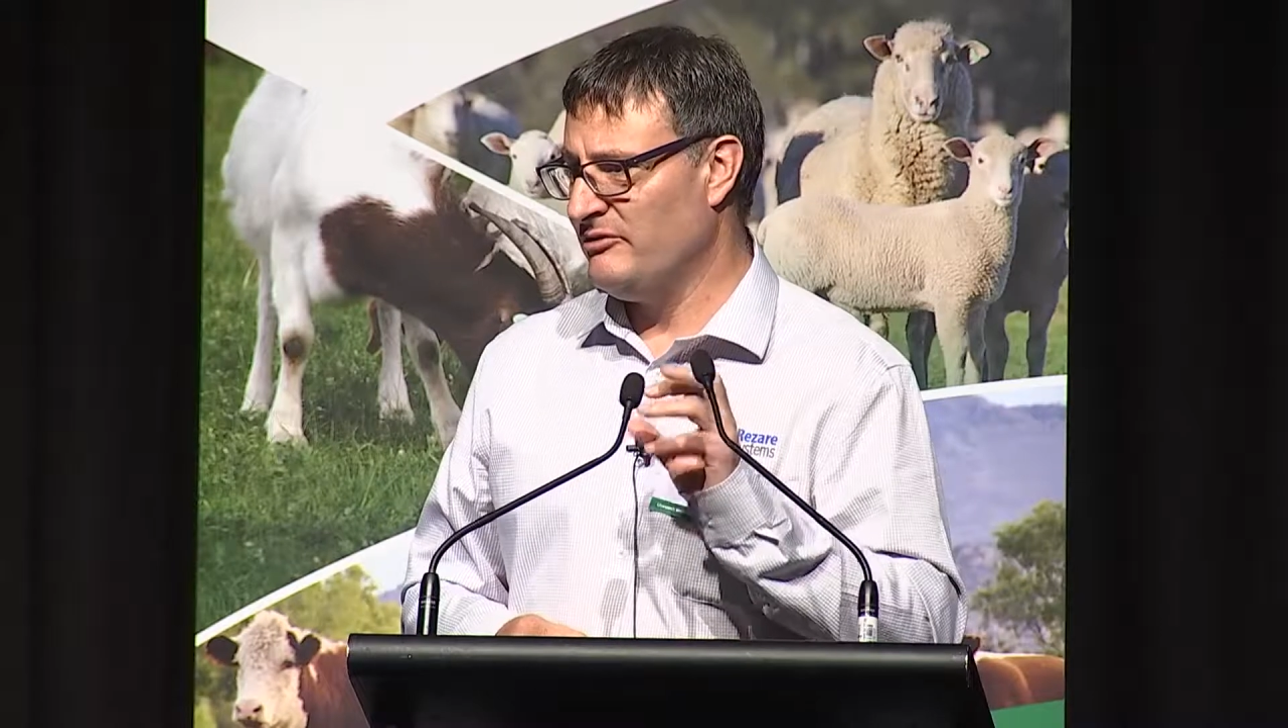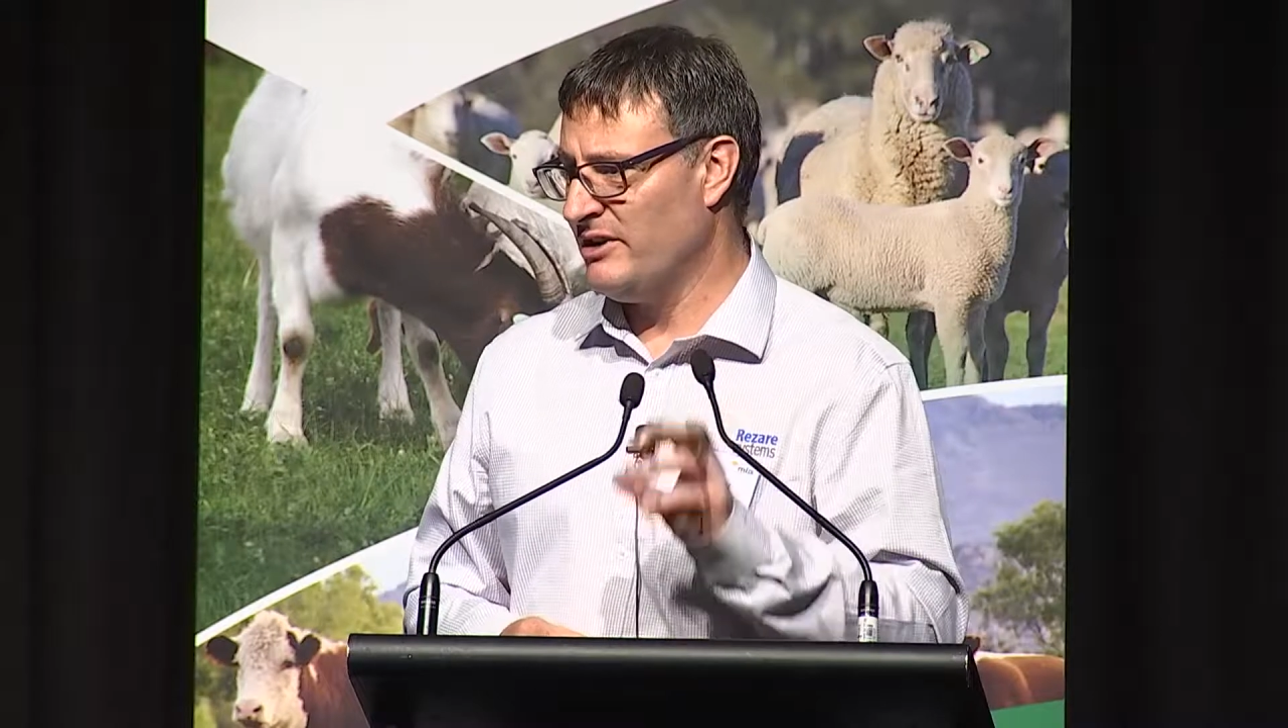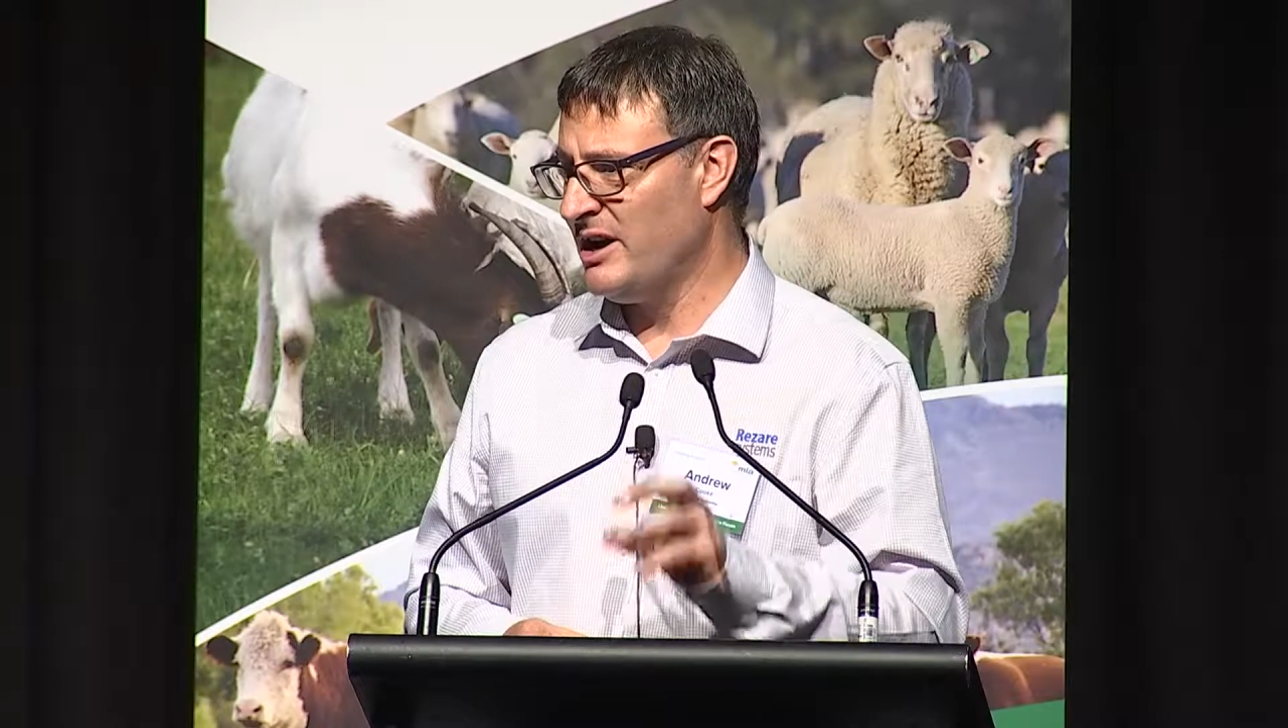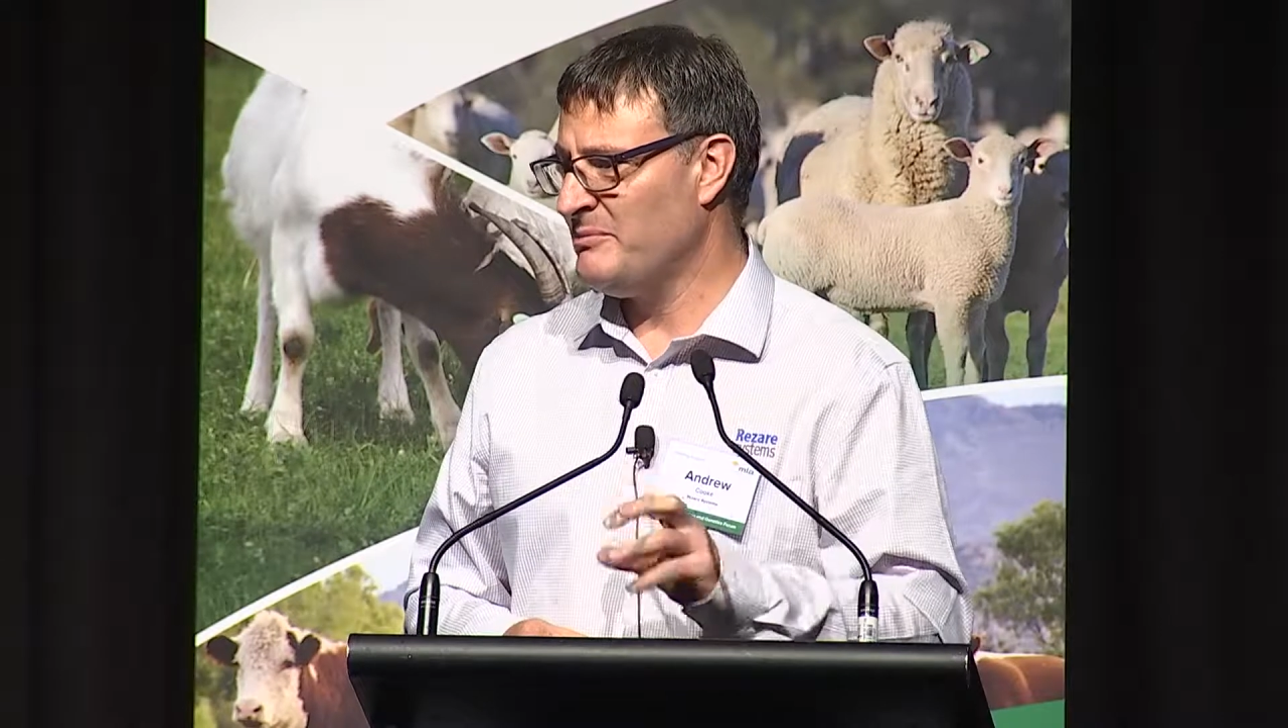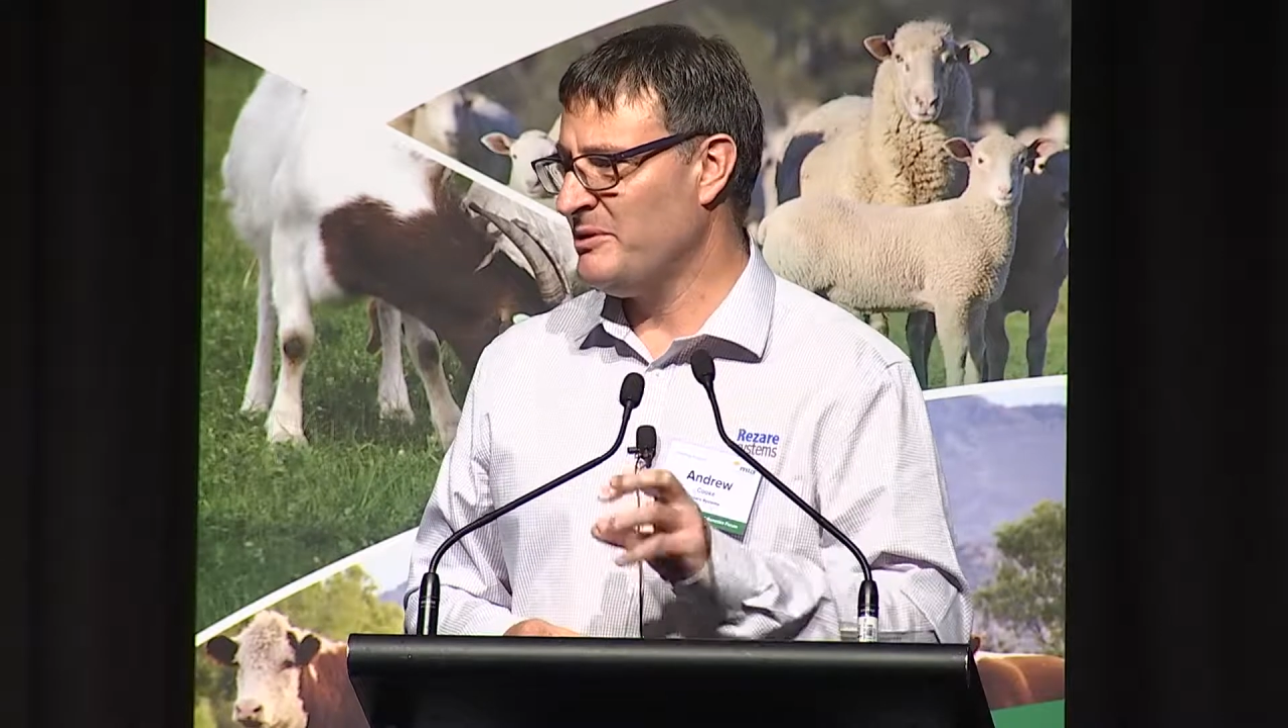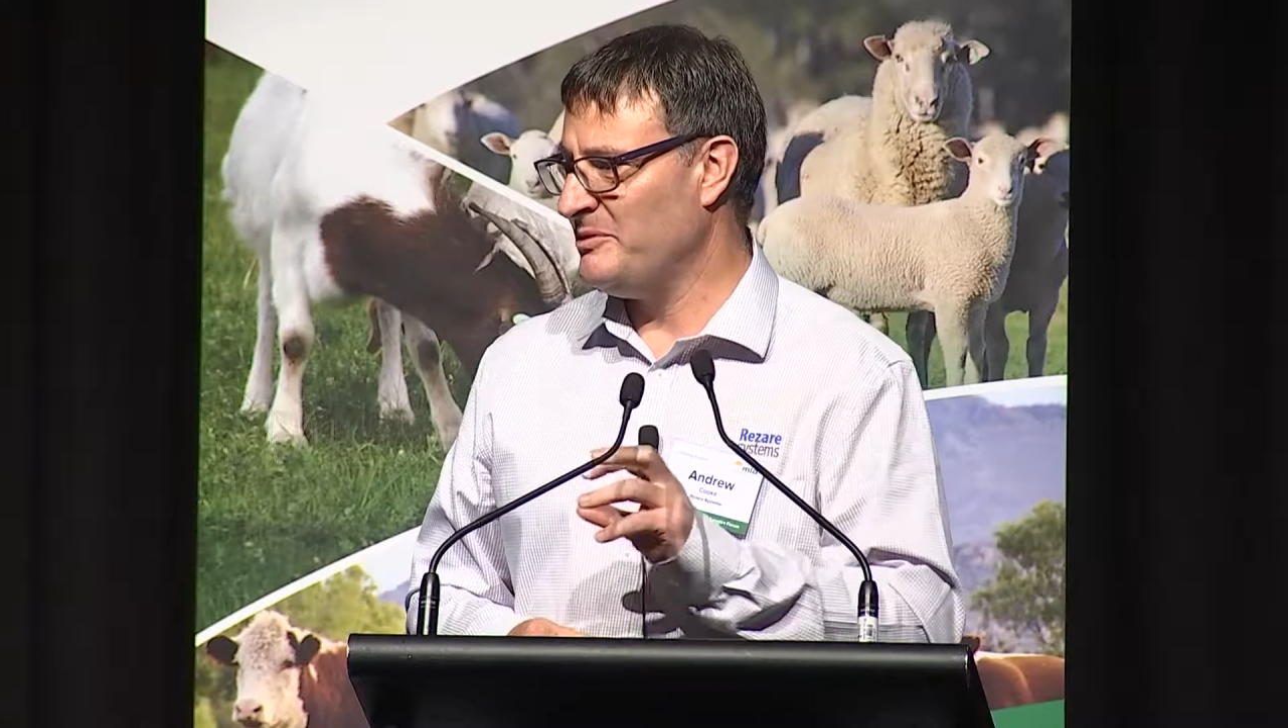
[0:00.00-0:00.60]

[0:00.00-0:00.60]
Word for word: farmer